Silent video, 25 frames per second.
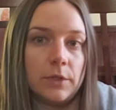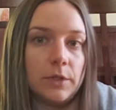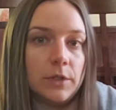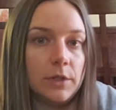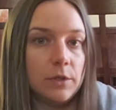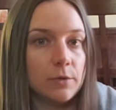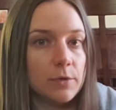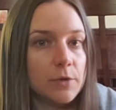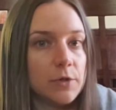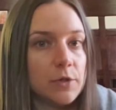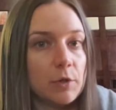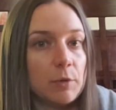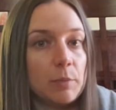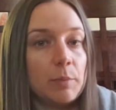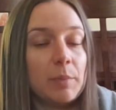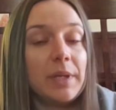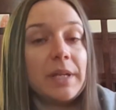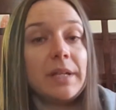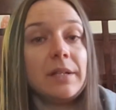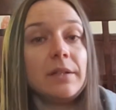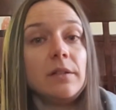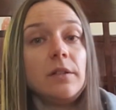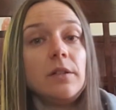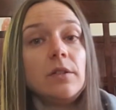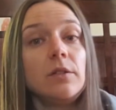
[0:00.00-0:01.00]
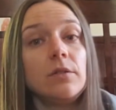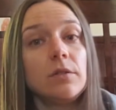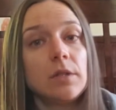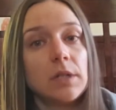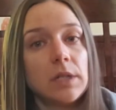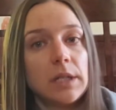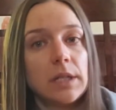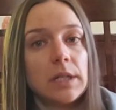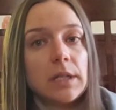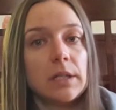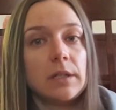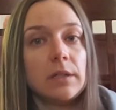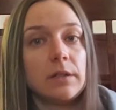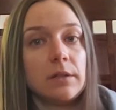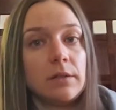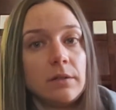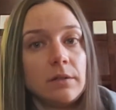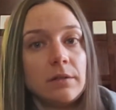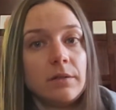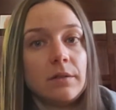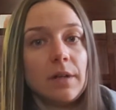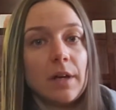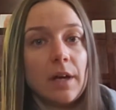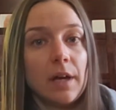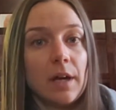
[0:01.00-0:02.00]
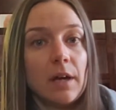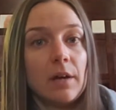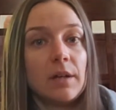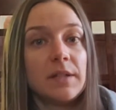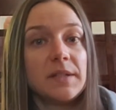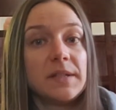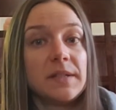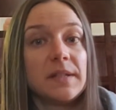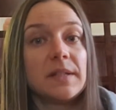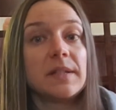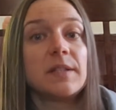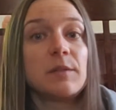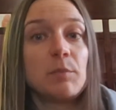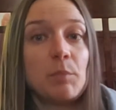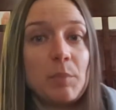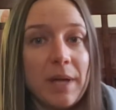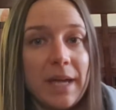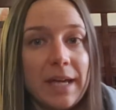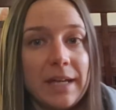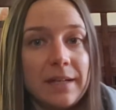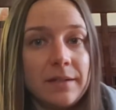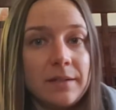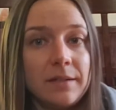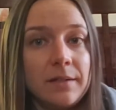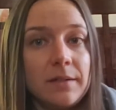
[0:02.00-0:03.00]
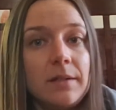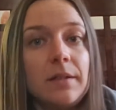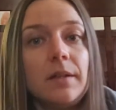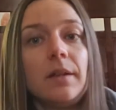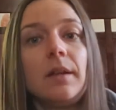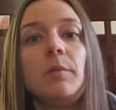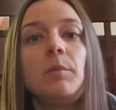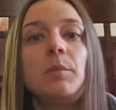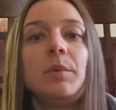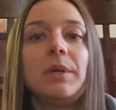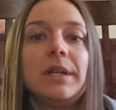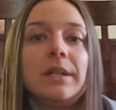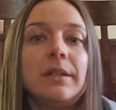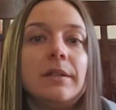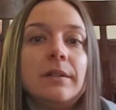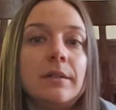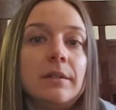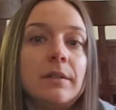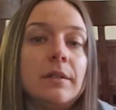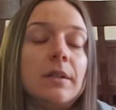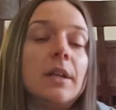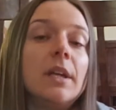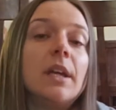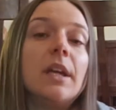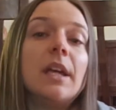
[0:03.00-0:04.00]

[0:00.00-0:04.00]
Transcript: to use your bin, you can suspend a bin